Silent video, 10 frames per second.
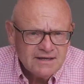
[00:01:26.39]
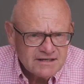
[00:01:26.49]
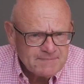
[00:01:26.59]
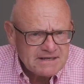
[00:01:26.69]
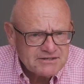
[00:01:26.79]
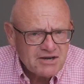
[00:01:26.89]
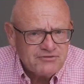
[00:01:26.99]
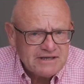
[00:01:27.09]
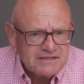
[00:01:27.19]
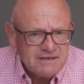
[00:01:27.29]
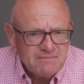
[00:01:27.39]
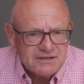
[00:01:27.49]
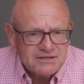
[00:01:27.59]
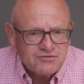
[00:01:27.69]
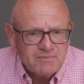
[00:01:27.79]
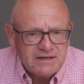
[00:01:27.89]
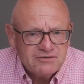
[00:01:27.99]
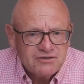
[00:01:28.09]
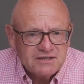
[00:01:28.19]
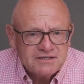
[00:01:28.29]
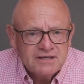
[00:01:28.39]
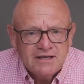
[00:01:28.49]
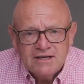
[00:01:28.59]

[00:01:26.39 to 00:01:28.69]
It's been a tough 18 months for many of us,